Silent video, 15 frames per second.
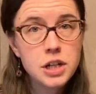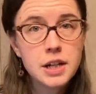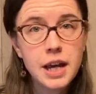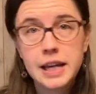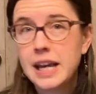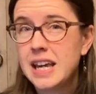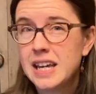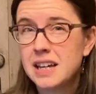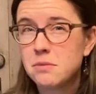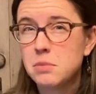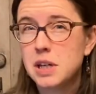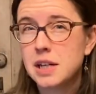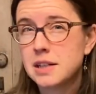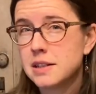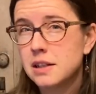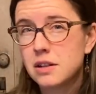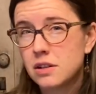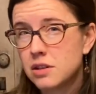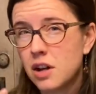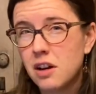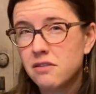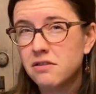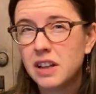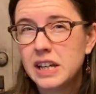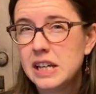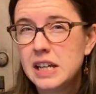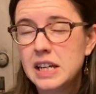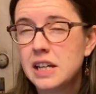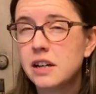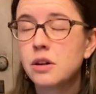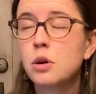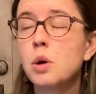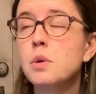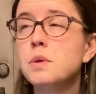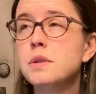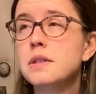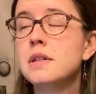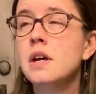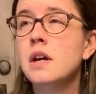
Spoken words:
I can't because it looks all flaky and gross,